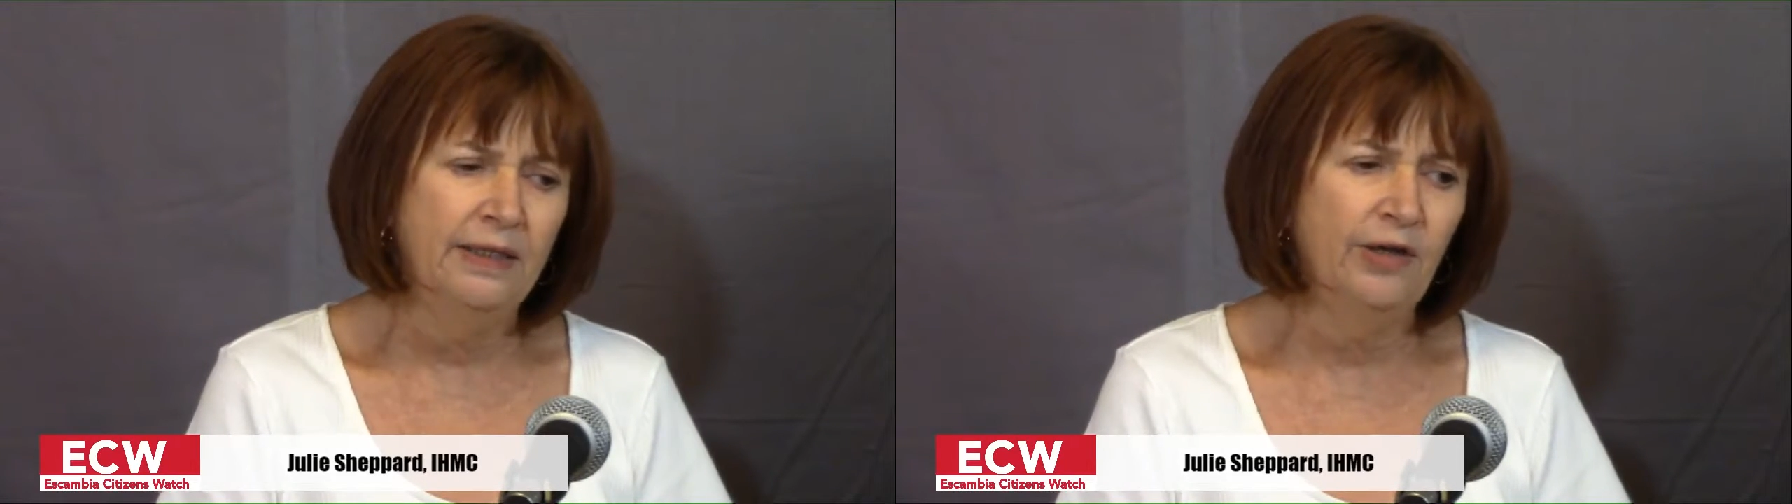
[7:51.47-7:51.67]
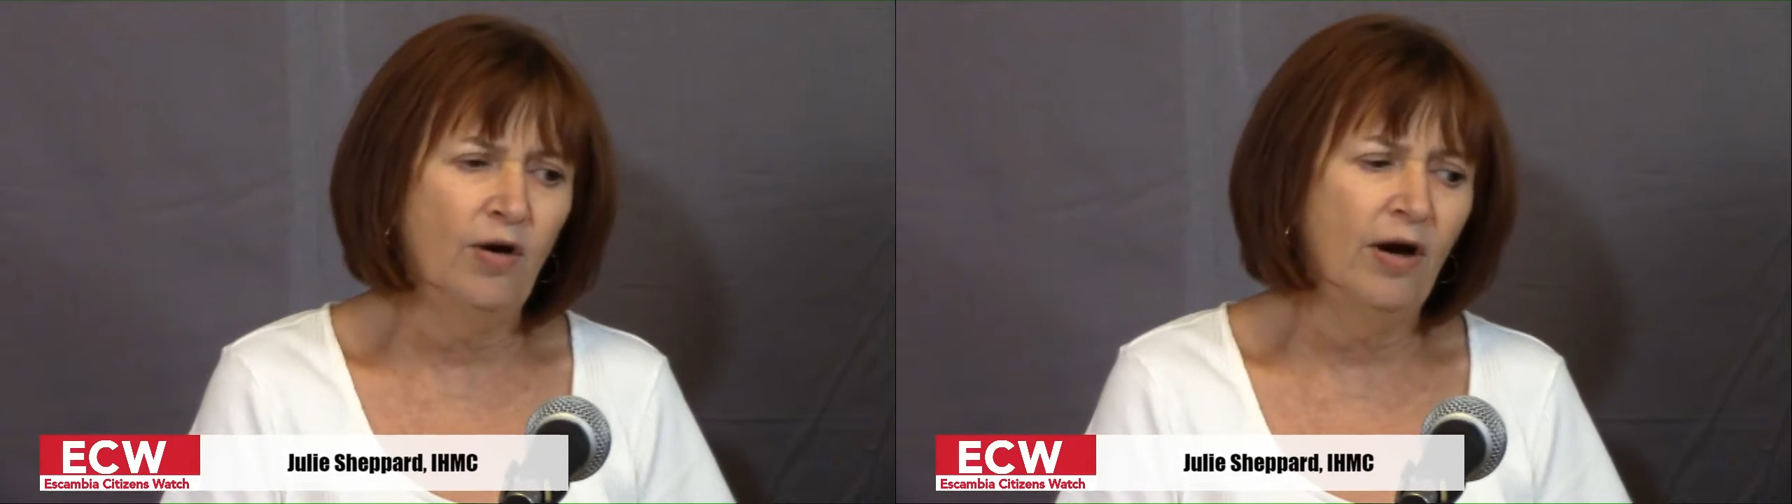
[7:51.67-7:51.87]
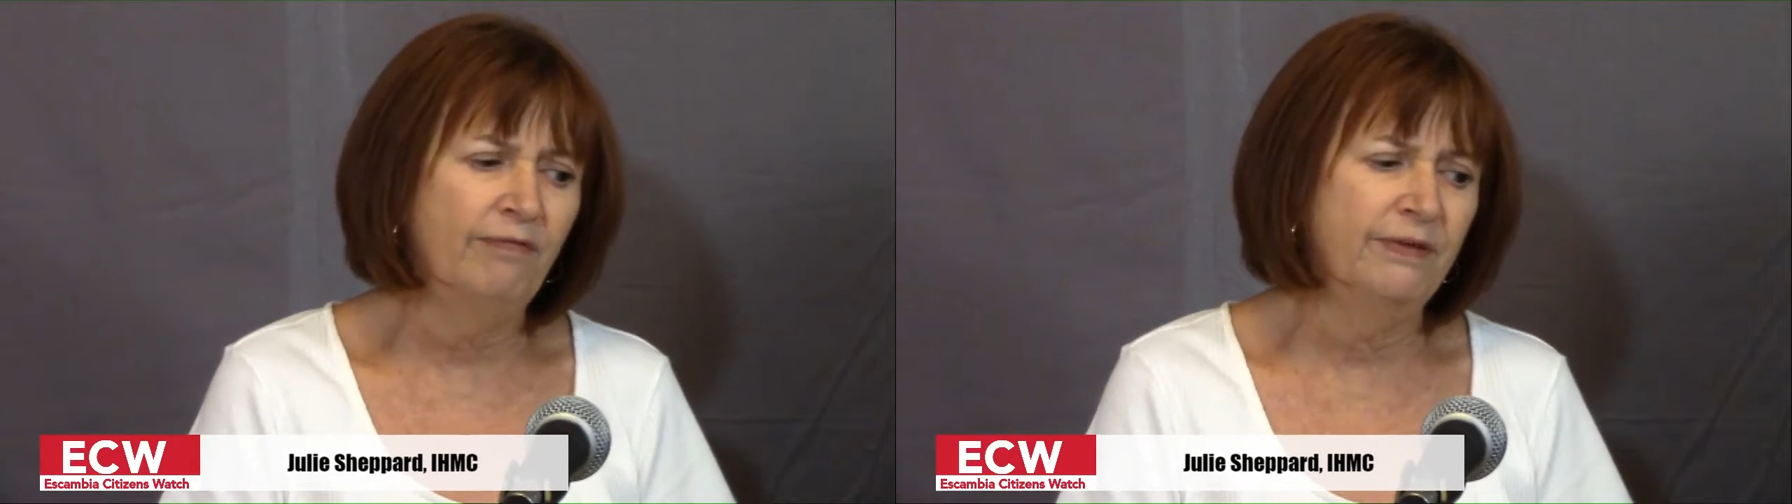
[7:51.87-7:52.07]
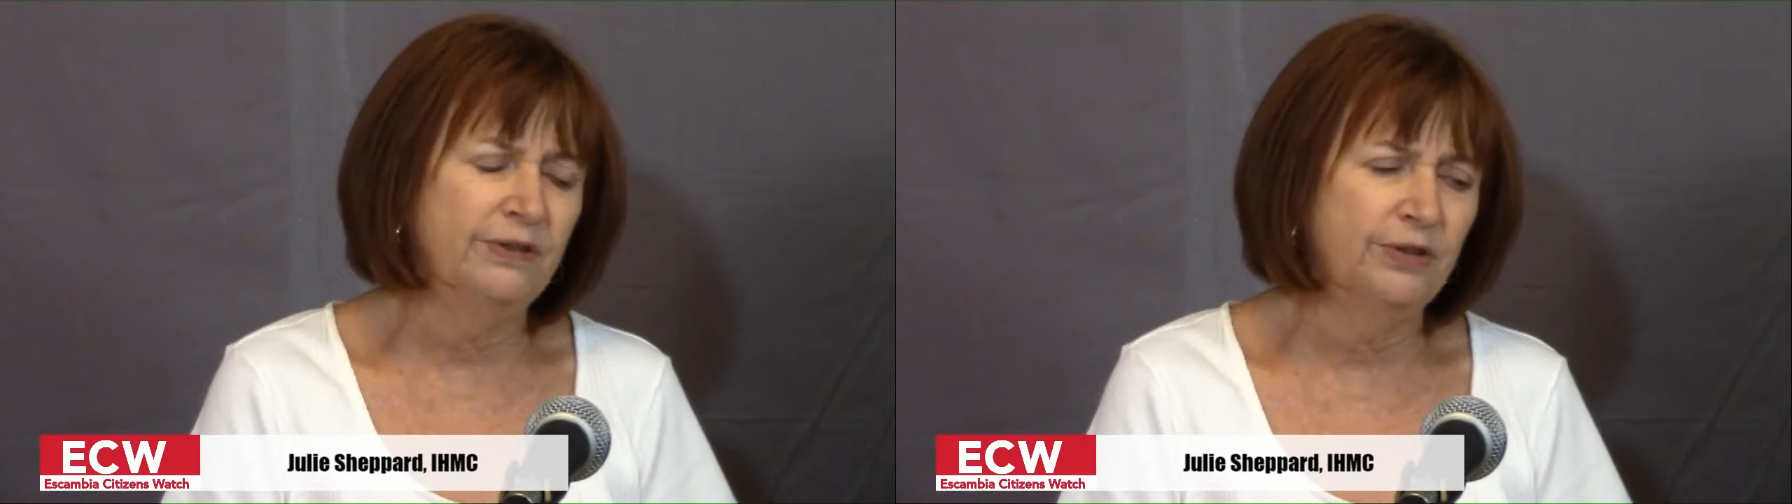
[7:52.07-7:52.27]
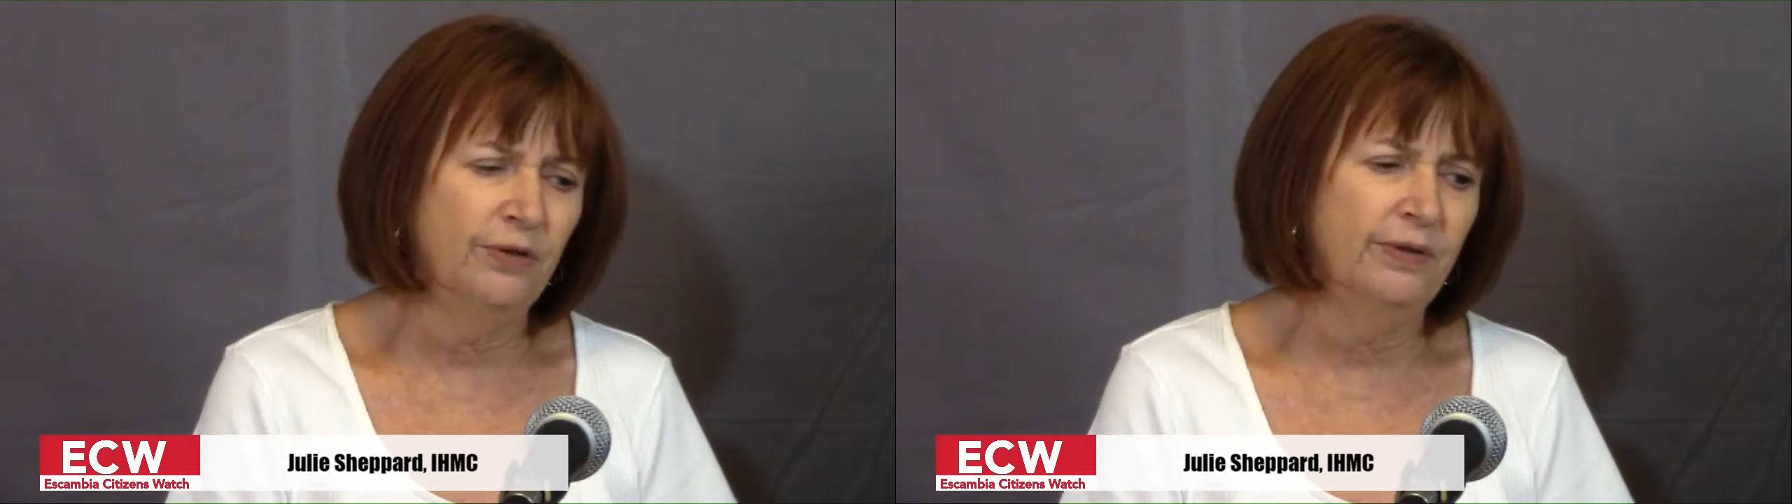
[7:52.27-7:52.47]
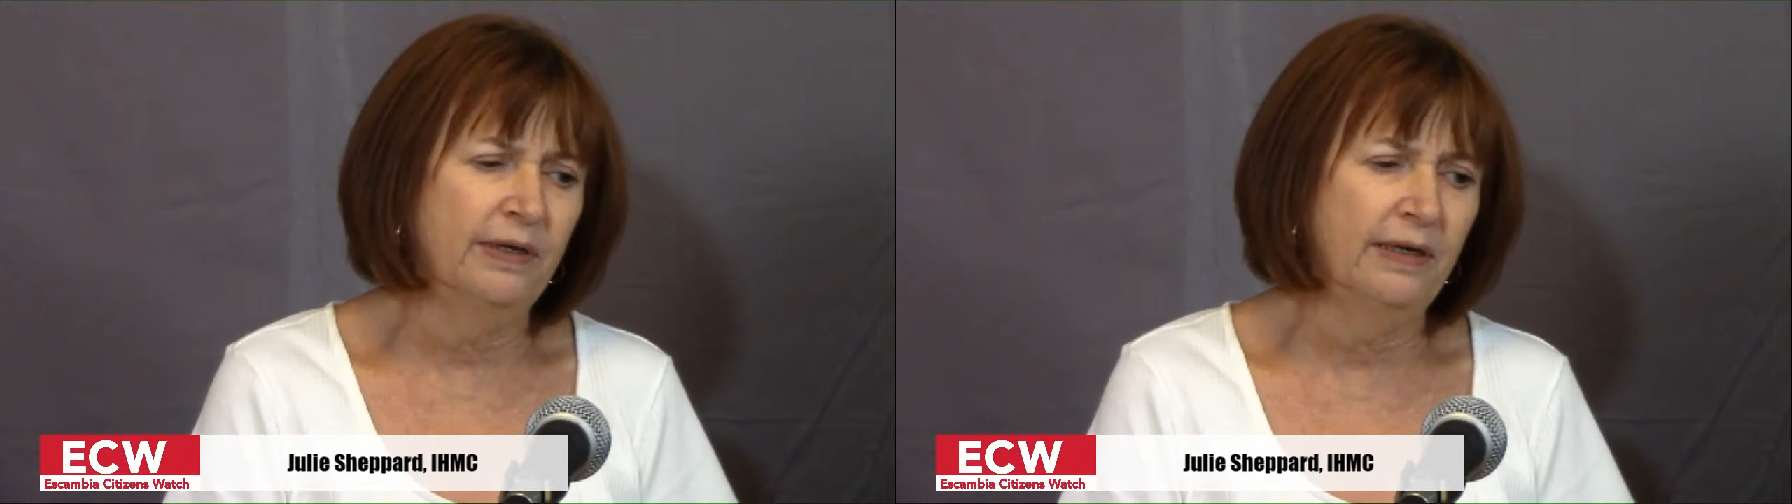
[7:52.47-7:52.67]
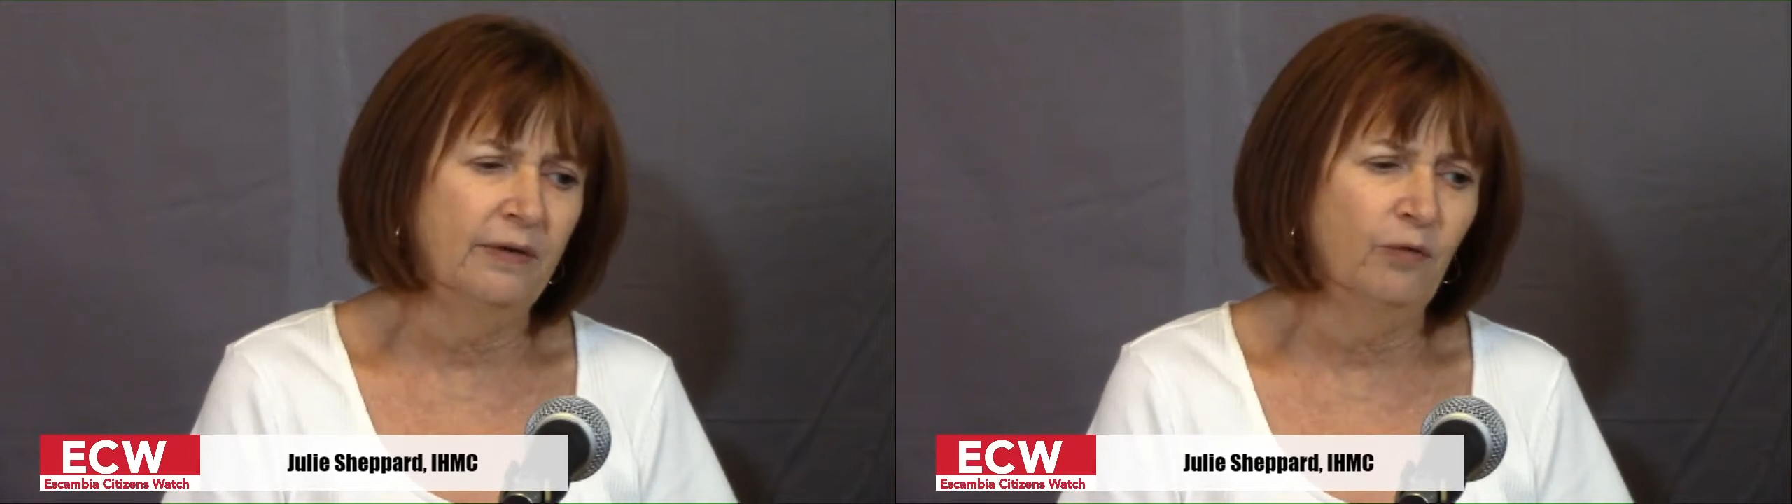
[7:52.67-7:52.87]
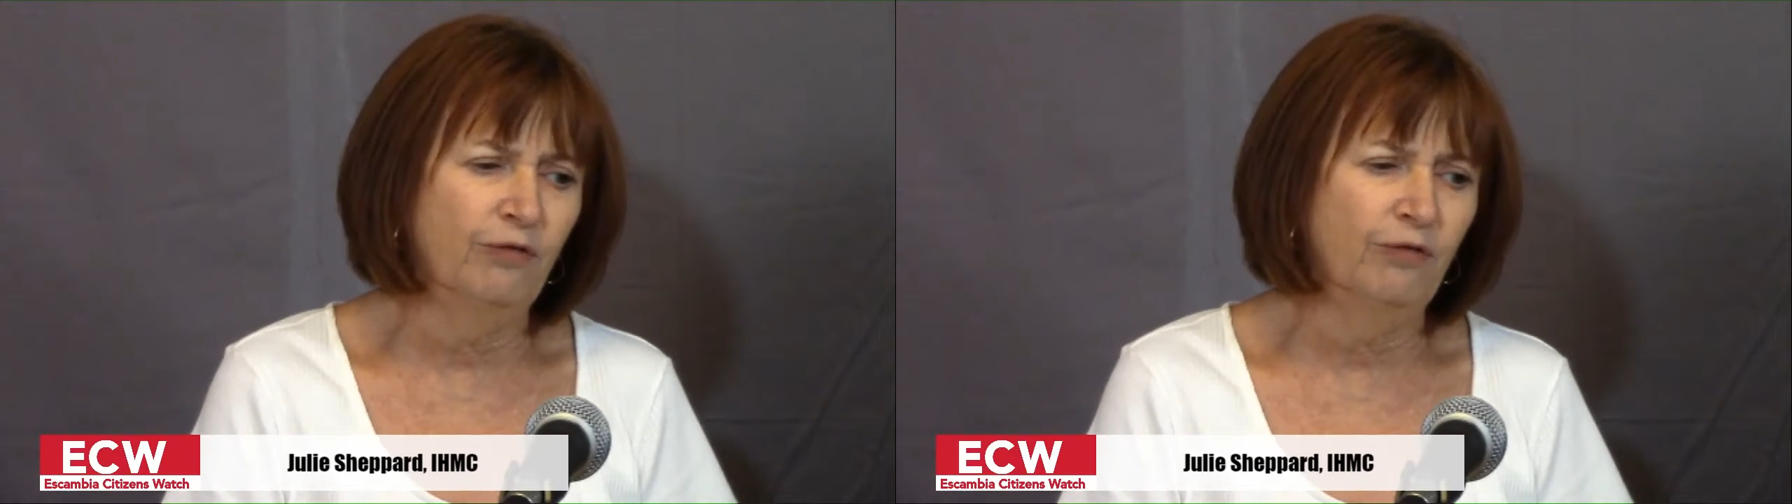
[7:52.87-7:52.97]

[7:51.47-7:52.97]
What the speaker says: the office so that it